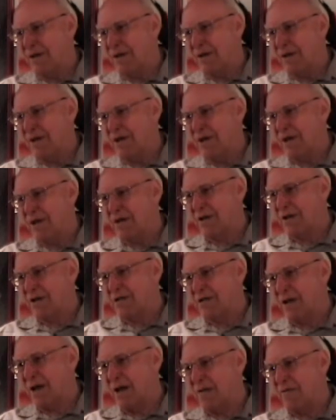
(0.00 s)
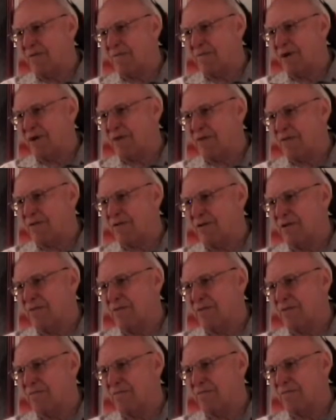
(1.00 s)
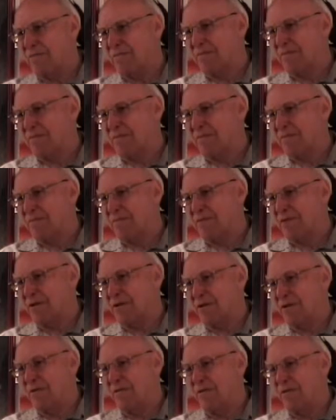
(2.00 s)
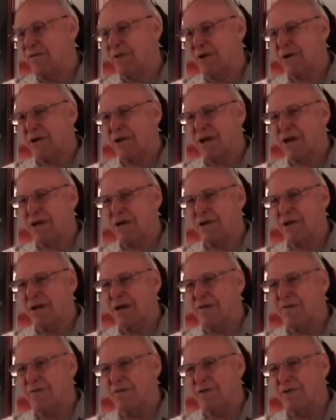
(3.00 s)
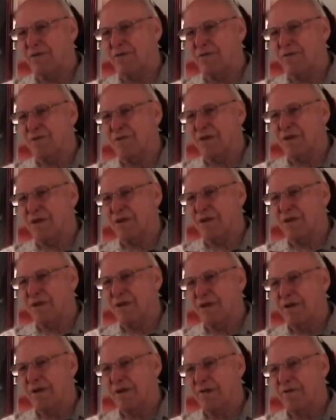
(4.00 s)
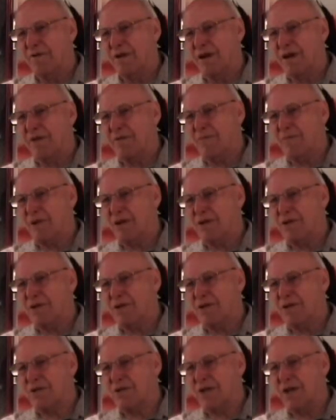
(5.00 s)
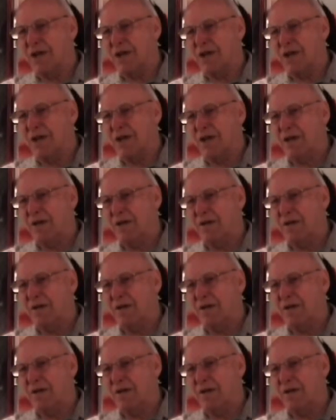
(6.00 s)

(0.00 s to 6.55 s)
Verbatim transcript: he'd like to stop about three, thirty, four 4 o'clock in the afternoon, find a place to stay.